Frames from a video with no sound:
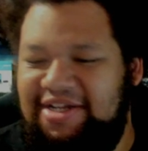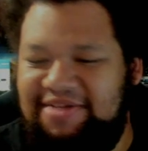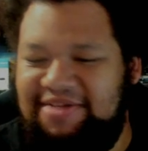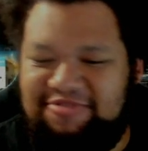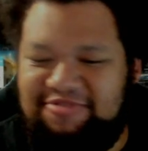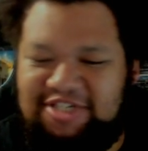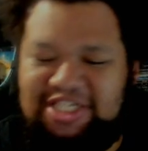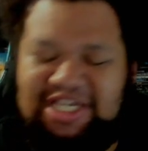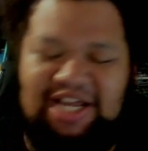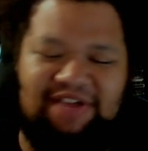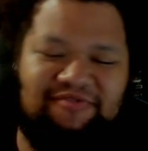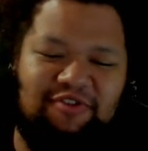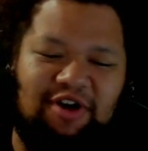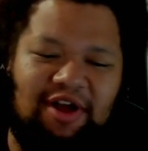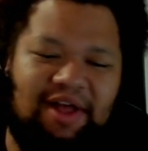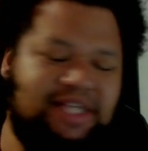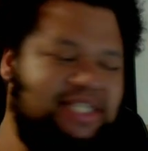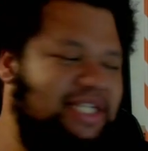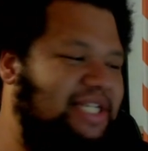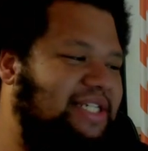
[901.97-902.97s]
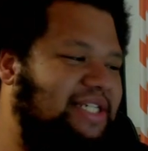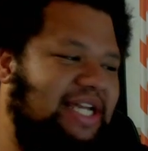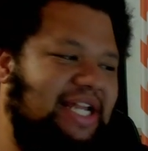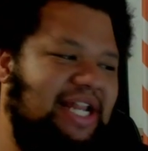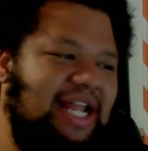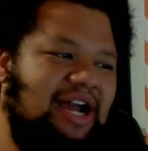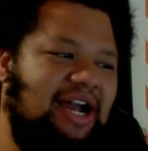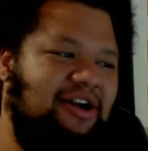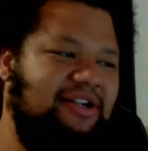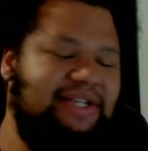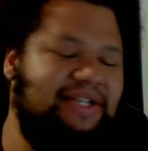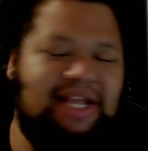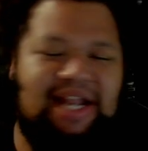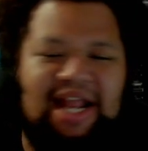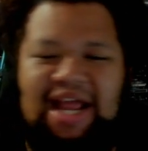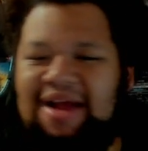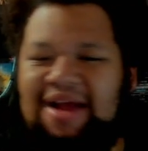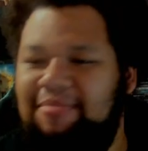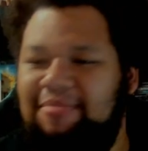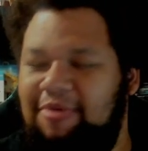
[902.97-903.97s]
Seth Rollins and Dean
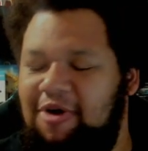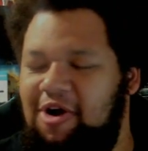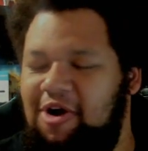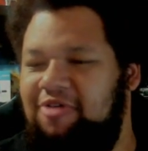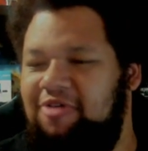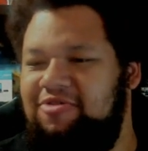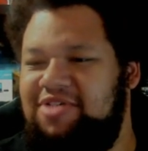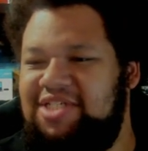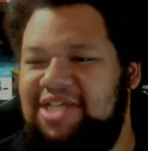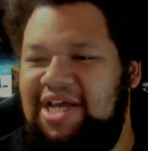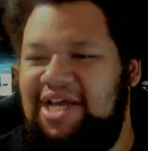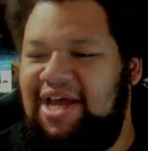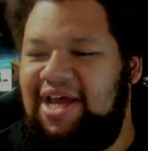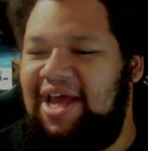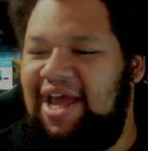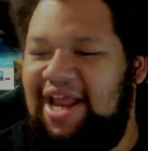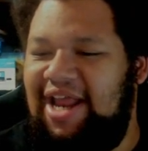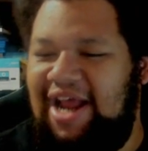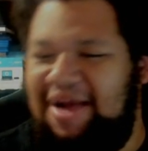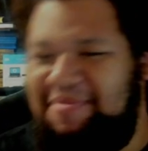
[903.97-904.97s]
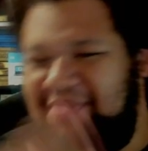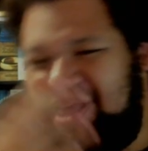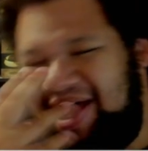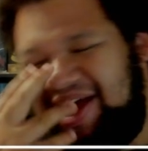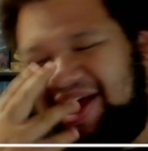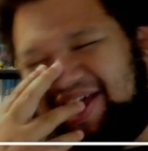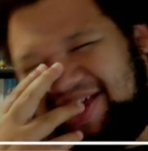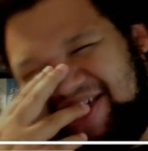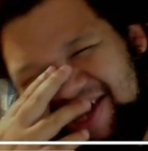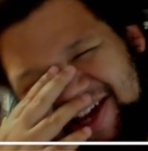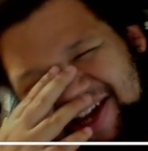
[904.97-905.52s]
Ambrose, and I'm like,